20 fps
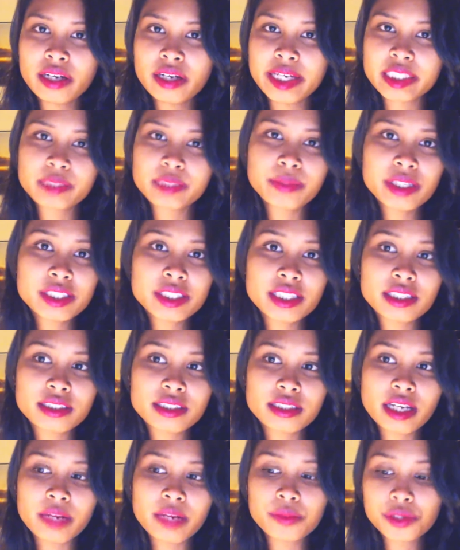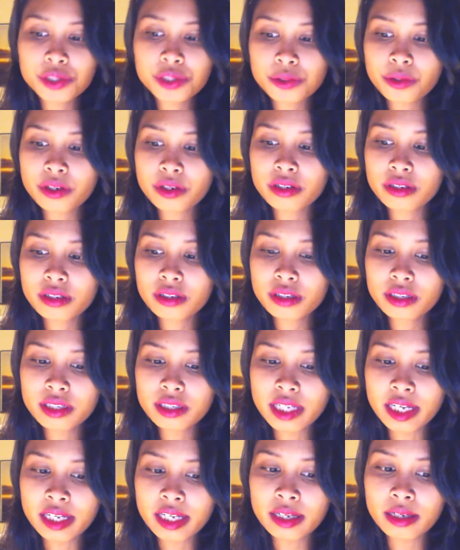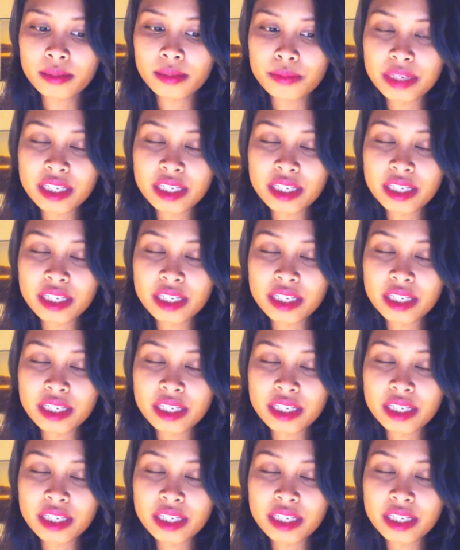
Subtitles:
As much as I'm sure they